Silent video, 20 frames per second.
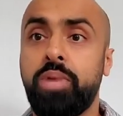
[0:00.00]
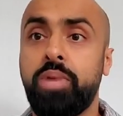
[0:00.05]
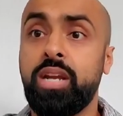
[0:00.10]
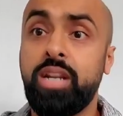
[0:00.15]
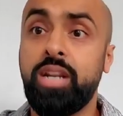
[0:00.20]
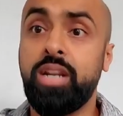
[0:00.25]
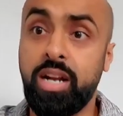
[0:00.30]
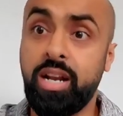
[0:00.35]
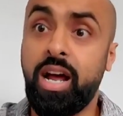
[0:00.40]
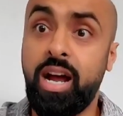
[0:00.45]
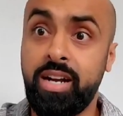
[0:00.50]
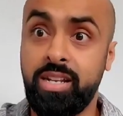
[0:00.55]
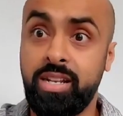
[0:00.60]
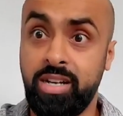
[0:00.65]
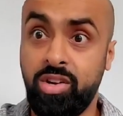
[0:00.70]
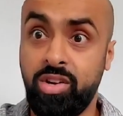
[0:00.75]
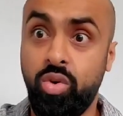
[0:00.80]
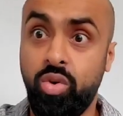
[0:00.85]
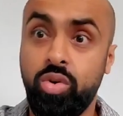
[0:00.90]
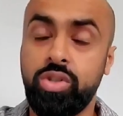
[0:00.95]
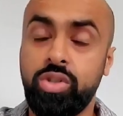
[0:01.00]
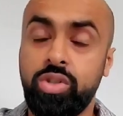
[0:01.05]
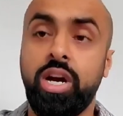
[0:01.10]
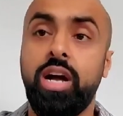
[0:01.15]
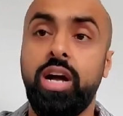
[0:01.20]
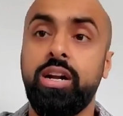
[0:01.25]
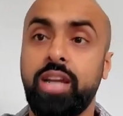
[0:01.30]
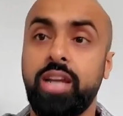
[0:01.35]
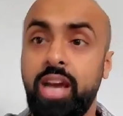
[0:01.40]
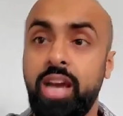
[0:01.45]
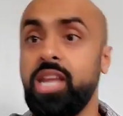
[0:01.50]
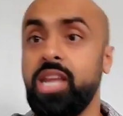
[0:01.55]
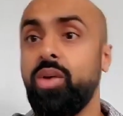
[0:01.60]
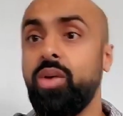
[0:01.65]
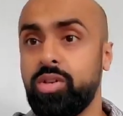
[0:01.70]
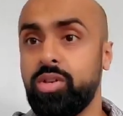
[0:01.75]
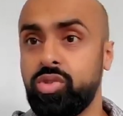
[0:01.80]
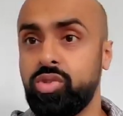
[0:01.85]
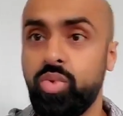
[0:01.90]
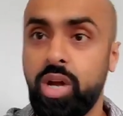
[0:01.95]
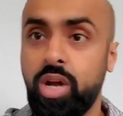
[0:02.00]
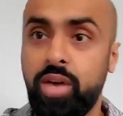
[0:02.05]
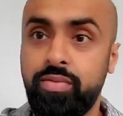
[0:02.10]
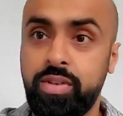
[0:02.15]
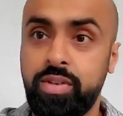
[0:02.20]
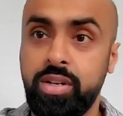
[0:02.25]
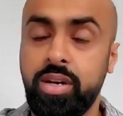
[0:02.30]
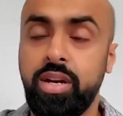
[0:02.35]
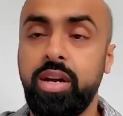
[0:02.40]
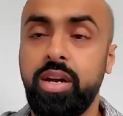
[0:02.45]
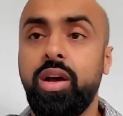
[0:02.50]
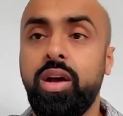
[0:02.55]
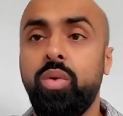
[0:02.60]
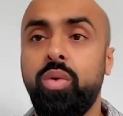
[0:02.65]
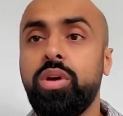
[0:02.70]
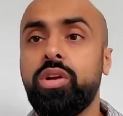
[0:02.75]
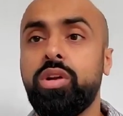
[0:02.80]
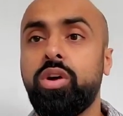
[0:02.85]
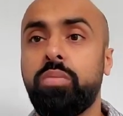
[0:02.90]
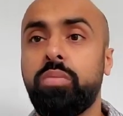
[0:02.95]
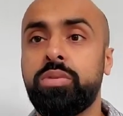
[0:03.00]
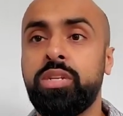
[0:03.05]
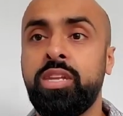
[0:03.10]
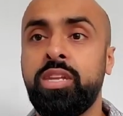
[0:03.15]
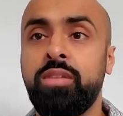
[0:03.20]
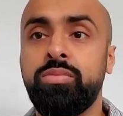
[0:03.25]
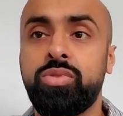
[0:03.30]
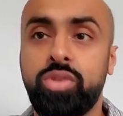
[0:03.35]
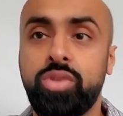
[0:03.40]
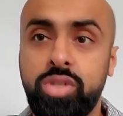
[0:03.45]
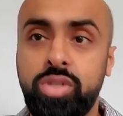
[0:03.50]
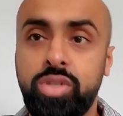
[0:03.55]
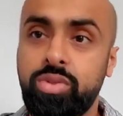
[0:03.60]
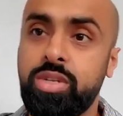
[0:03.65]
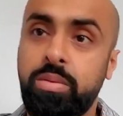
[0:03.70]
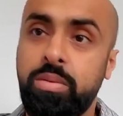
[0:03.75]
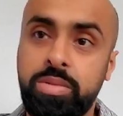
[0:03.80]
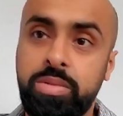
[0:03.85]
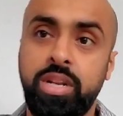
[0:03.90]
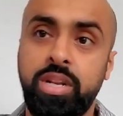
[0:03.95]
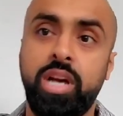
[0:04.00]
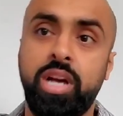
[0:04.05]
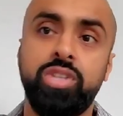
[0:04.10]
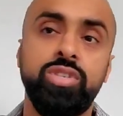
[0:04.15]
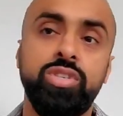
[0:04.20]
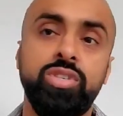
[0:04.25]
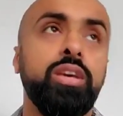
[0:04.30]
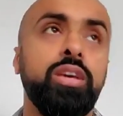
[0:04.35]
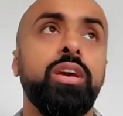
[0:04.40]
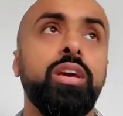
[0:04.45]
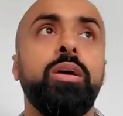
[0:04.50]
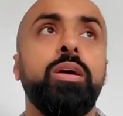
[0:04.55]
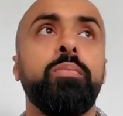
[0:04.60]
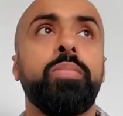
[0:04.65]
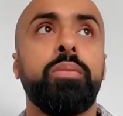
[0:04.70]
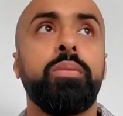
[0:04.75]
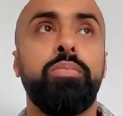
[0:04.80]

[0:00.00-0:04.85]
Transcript: pregnant and had her own child anyway soon after we adopted him, so she was able to naturally